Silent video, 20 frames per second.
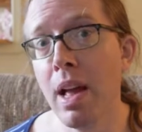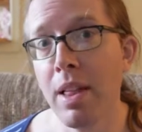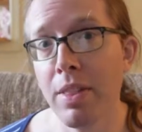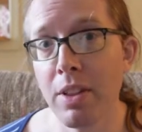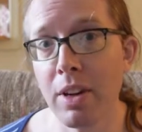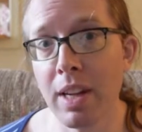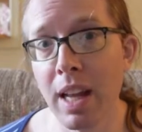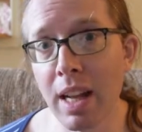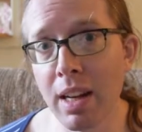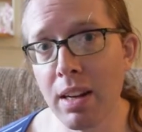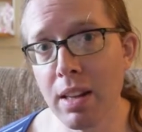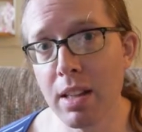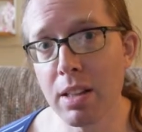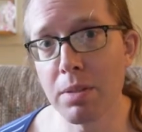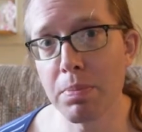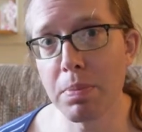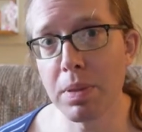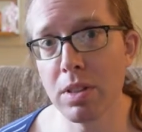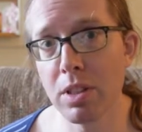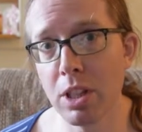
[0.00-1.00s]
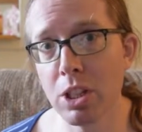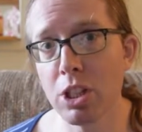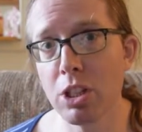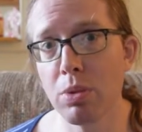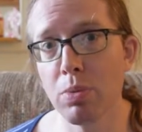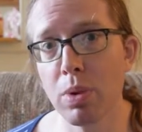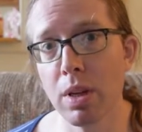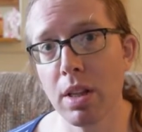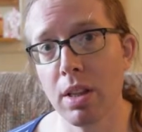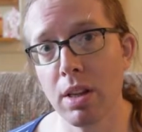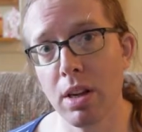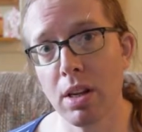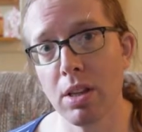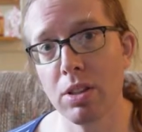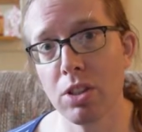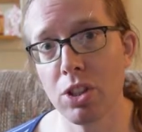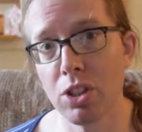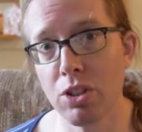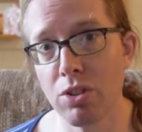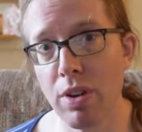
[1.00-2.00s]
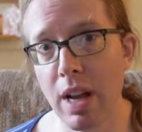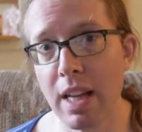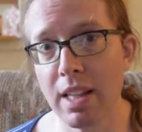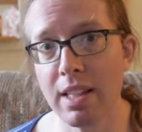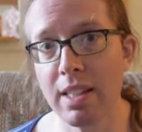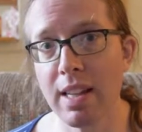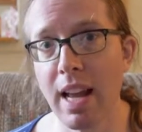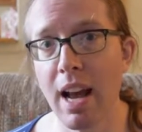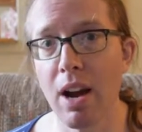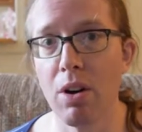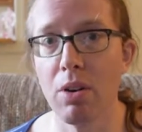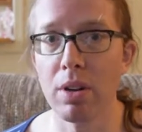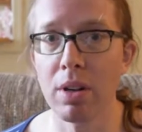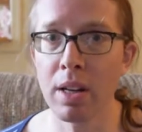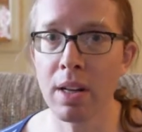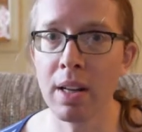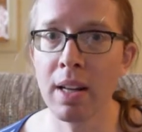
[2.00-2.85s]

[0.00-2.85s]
They'll get into this position where they're stressed out